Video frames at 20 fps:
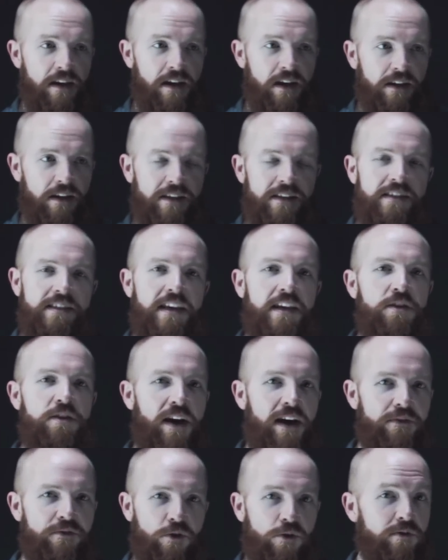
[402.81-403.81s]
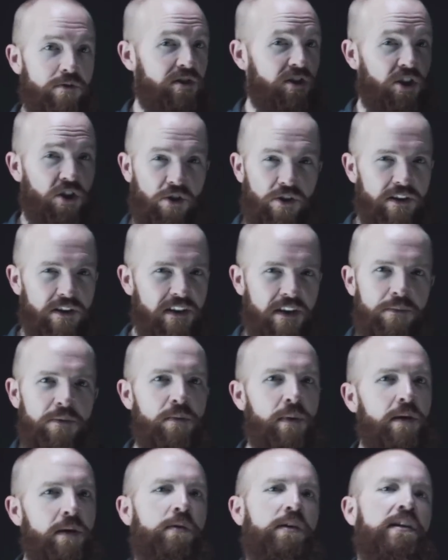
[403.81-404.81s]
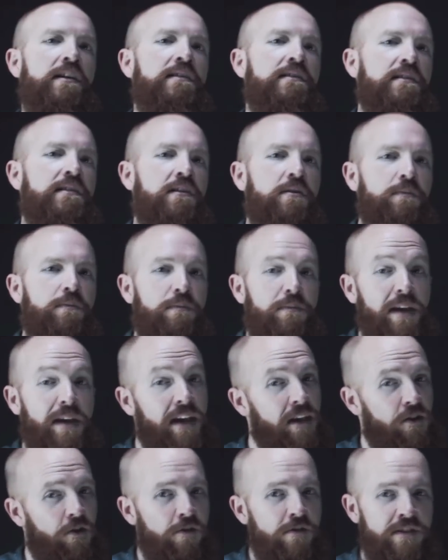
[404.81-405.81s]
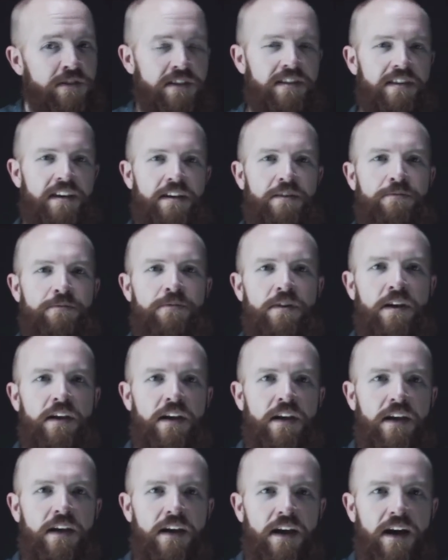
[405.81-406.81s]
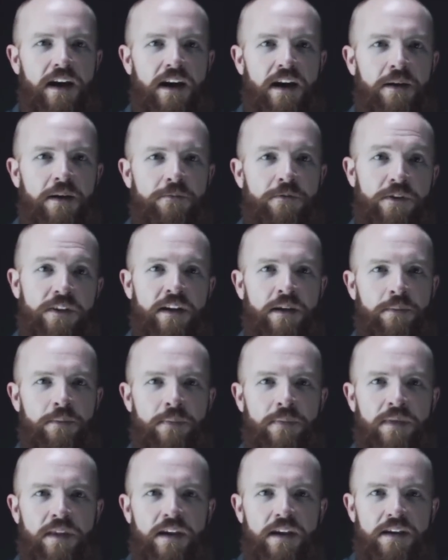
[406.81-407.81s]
uh, let's say you have your own security team, you might want to consider making your own CTF um, for them.